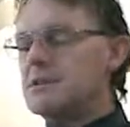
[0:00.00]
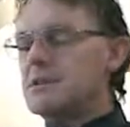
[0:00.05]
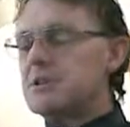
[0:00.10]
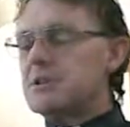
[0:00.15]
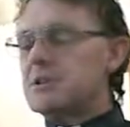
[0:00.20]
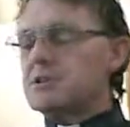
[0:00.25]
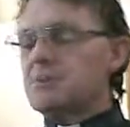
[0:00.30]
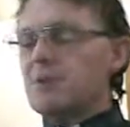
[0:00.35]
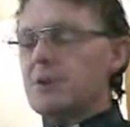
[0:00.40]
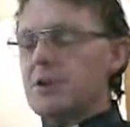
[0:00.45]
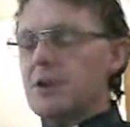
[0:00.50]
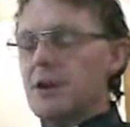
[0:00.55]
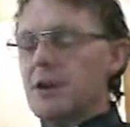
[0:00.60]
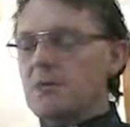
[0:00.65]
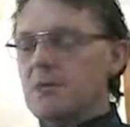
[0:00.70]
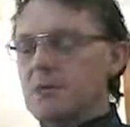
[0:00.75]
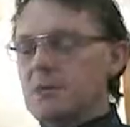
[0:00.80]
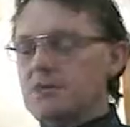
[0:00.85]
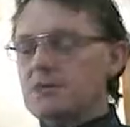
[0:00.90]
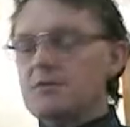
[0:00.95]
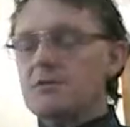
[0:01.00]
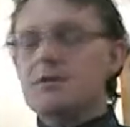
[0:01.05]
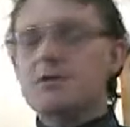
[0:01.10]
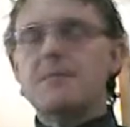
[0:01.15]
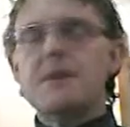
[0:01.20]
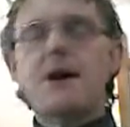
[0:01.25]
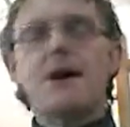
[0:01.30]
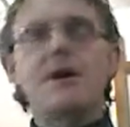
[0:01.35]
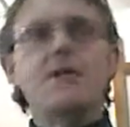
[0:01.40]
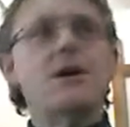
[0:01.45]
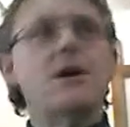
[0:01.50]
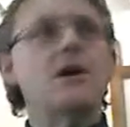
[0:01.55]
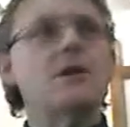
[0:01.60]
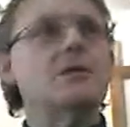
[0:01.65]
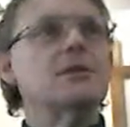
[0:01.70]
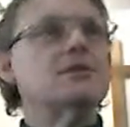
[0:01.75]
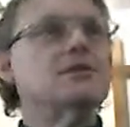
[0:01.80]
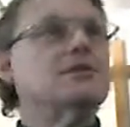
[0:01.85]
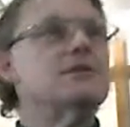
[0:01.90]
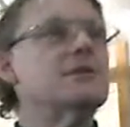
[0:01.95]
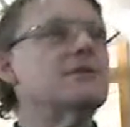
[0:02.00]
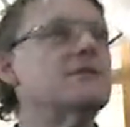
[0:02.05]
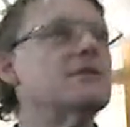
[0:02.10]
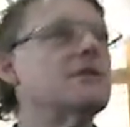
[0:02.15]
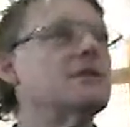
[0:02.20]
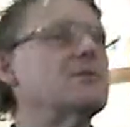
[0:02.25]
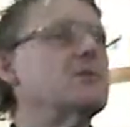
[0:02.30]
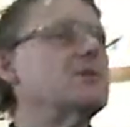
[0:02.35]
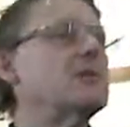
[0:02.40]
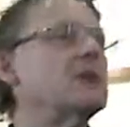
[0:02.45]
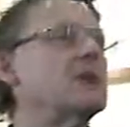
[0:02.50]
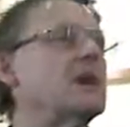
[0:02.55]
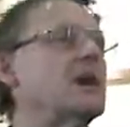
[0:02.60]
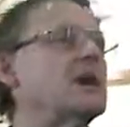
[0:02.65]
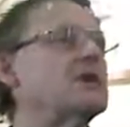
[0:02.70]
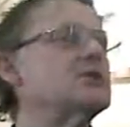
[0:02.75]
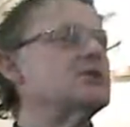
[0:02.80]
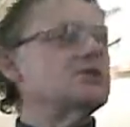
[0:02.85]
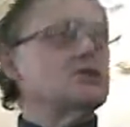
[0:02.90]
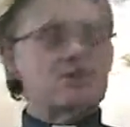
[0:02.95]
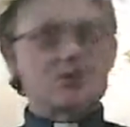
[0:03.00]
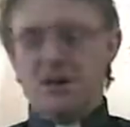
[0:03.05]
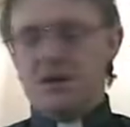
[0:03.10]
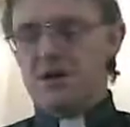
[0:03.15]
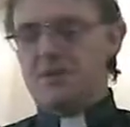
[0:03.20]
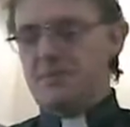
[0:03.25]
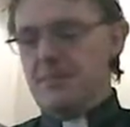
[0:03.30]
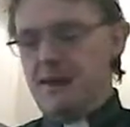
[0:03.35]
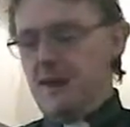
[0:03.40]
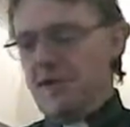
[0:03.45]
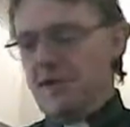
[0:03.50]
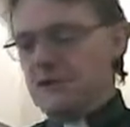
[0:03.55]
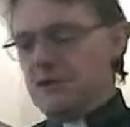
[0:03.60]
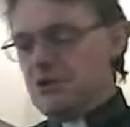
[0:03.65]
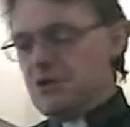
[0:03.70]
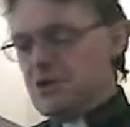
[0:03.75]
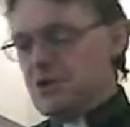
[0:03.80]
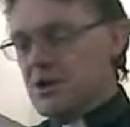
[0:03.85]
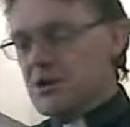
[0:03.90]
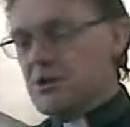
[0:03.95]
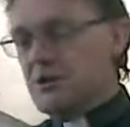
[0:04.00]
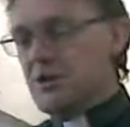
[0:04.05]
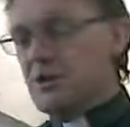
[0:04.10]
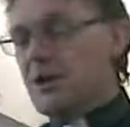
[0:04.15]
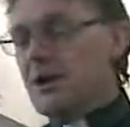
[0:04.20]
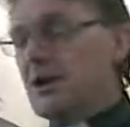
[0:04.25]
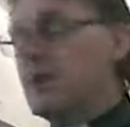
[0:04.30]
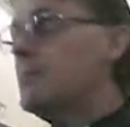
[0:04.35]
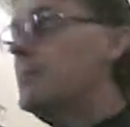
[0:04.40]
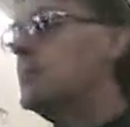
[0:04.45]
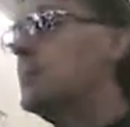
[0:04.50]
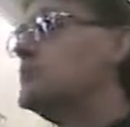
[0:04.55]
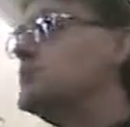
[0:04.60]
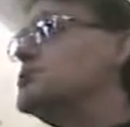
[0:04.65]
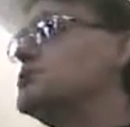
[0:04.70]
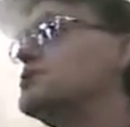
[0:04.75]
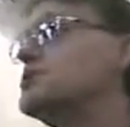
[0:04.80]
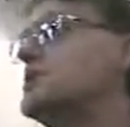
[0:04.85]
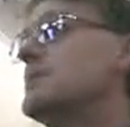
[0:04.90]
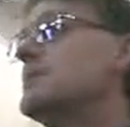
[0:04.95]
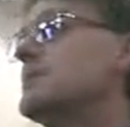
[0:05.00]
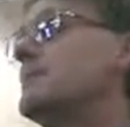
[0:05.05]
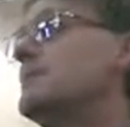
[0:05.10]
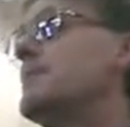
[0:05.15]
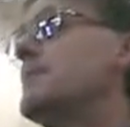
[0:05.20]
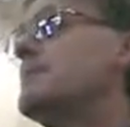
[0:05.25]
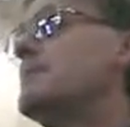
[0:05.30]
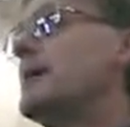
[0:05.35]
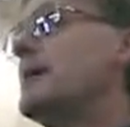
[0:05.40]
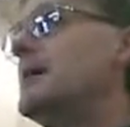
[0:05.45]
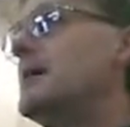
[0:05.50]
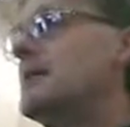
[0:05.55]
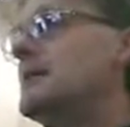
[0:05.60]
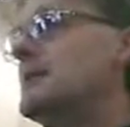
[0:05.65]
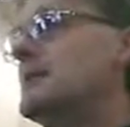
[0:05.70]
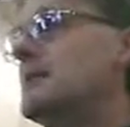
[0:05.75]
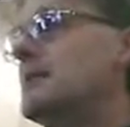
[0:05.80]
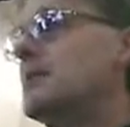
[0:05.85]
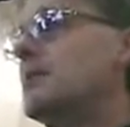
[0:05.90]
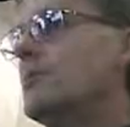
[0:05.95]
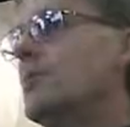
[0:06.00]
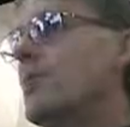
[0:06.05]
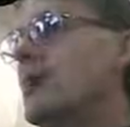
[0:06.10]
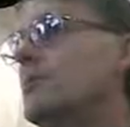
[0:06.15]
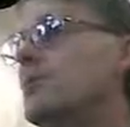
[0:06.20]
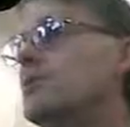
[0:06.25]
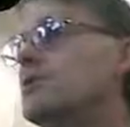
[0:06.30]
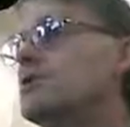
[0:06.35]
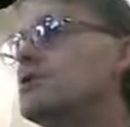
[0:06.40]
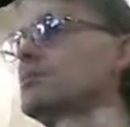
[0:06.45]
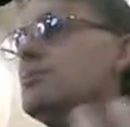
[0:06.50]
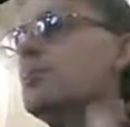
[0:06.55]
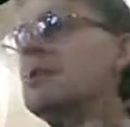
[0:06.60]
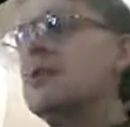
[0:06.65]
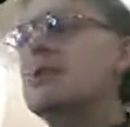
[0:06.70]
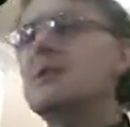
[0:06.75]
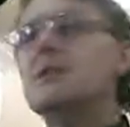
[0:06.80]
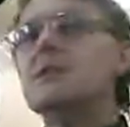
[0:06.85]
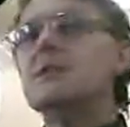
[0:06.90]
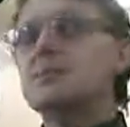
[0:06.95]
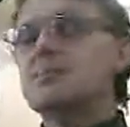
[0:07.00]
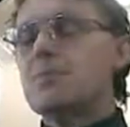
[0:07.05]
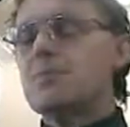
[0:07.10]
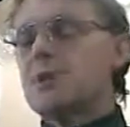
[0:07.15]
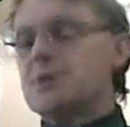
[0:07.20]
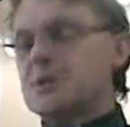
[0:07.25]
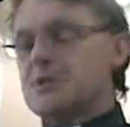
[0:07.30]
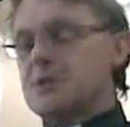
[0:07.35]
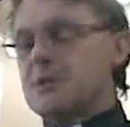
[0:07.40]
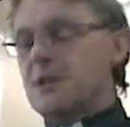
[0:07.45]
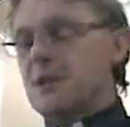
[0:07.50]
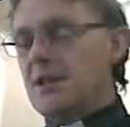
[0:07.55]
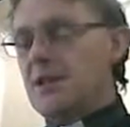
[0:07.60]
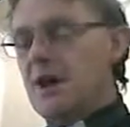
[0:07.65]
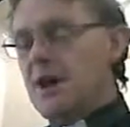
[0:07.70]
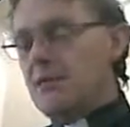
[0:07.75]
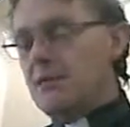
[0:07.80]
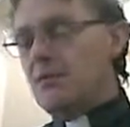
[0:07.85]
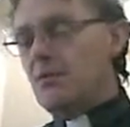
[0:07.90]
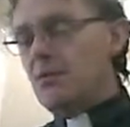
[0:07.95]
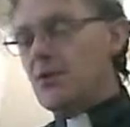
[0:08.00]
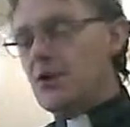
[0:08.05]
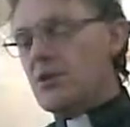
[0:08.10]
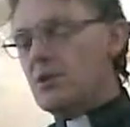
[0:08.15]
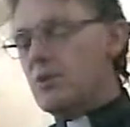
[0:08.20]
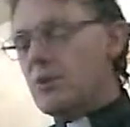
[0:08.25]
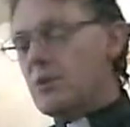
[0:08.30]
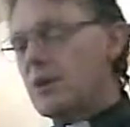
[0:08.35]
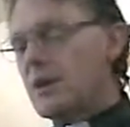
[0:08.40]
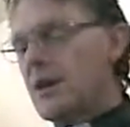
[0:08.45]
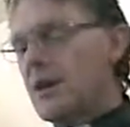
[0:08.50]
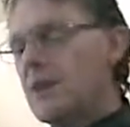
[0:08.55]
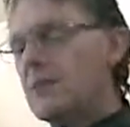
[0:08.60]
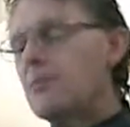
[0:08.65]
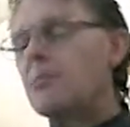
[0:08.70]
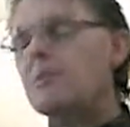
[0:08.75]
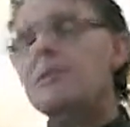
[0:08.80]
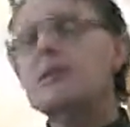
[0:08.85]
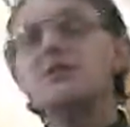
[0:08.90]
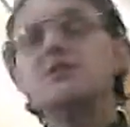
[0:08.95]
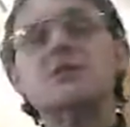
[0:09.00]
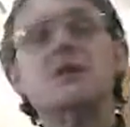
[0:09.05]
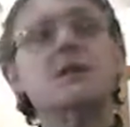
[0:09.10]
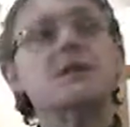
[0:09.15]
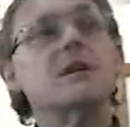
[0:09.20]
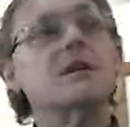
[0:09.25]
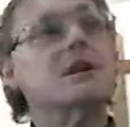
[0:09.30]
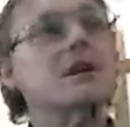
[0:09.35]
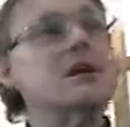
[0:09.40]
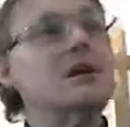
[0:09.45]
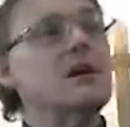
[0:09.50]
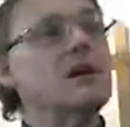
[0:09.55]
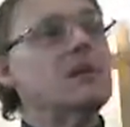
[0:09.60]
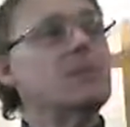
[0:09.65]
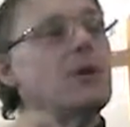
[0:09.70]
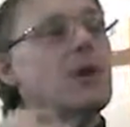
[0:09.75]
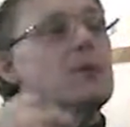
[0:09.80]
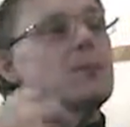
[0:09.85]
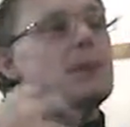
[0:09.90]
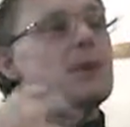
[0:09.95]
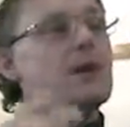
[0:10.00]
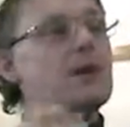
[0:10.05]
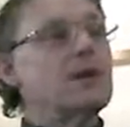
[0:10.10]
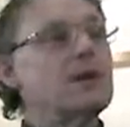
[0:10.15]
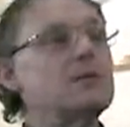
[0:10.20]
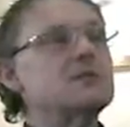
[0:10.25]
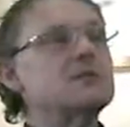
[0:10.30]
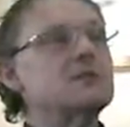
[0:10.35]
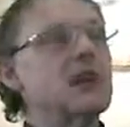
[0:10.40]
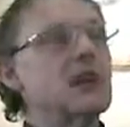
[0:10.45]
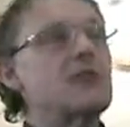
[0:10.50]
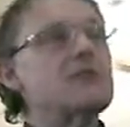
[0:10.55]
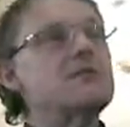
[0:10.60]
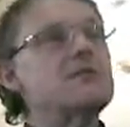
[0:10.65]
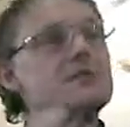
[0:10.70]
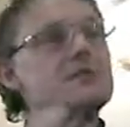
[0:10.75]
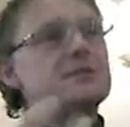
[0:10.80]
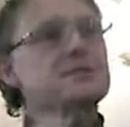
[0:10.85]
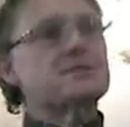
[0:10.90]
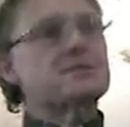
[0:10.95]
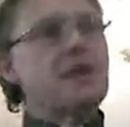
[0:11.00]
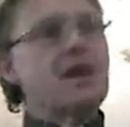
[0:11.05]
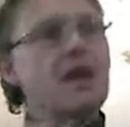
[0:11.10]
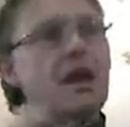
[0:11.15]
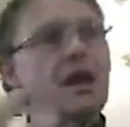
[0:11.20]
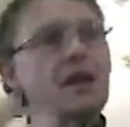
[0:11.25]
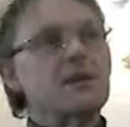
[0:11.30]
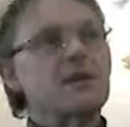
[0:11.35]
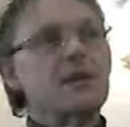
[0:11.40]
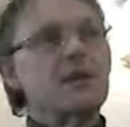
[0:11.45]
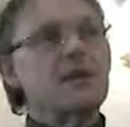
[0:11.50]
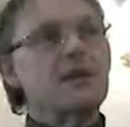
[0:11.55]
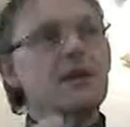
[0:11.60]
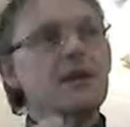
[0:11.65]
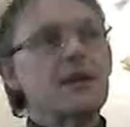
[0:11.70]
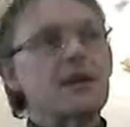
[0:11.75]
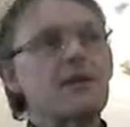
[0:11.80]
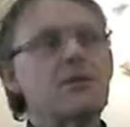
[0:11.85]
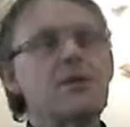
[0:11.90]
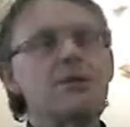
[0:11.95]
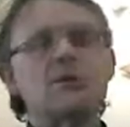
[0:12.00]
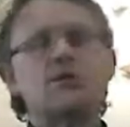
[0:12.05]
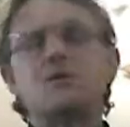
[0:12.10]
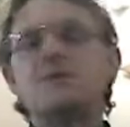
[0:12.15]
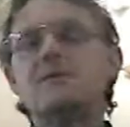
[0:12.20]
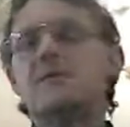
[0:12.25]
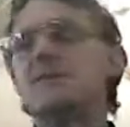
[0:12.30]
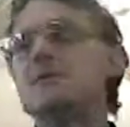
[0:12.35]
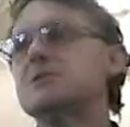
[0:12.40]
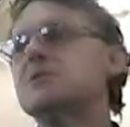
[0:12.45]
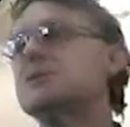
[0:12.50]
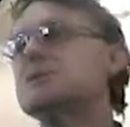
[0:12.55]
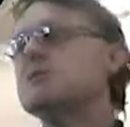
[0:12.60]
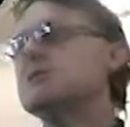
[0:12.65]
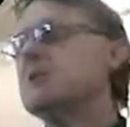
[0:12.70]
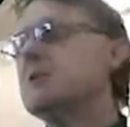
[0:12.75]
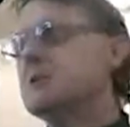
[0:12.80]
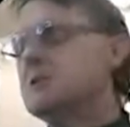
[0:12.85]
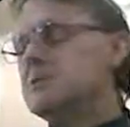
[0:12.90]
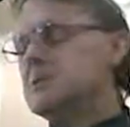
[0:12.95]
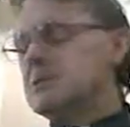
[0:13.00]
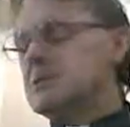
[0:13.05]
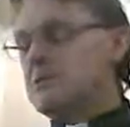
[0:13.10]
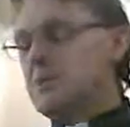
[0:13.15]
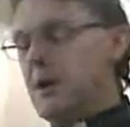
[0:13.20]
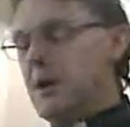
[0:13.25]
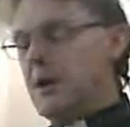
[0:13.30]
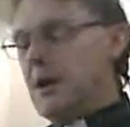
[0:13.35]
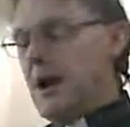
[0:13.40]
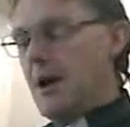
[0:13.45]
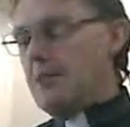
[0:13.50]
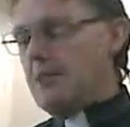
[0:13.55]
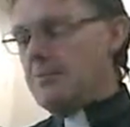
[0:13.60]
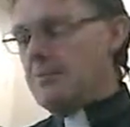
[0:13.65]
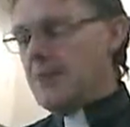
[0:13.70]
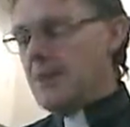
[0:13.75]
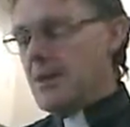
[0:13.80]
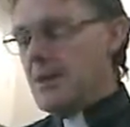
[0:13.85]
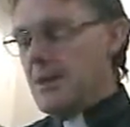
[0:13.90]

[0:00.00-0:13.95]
So this morning I want to talk about the whole issue of communication in marriage, or any relationship for that matter, the way in which we express love or communicate with each other by beginning to understand how each of us in a sense is made up.